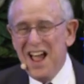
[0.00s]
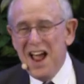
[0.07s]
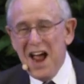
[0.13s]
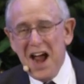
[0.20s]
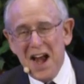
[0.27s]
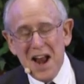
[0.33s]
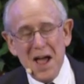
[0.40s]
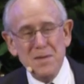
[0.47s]

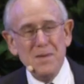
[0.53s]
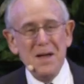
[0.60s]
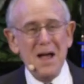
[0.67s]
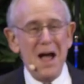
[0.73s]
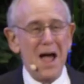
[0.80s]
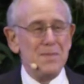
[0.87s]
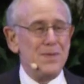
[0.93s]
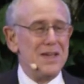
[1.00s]
and
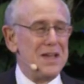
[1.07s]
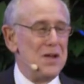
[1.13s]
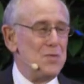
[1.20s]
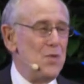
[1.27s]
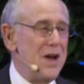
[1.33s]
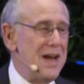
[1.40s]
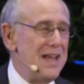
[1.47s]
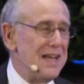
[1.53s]
I began
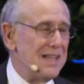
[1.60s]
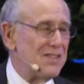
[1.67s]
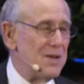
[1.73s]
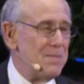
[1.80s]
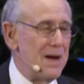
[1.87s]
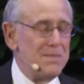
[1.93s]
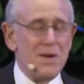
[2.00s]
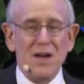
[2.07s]
reading it to
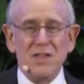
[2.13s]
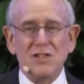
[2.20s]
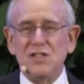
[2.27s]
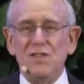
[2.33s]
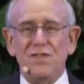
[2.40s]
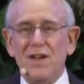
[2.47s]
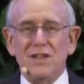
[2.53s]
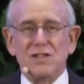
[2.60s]
my mother. She
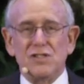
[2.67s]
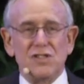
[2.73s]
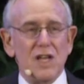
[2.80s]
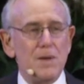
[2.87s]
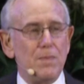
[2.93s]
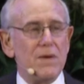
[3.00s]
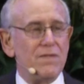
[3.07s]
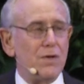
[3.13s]
fell
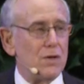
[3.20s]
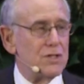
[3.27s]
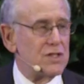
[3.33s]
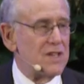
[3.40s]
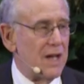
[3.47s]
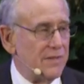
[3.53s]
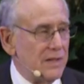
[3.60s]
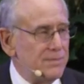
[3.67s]
asleep at verse
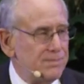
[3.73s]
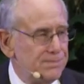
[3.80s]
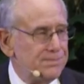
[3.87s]
7.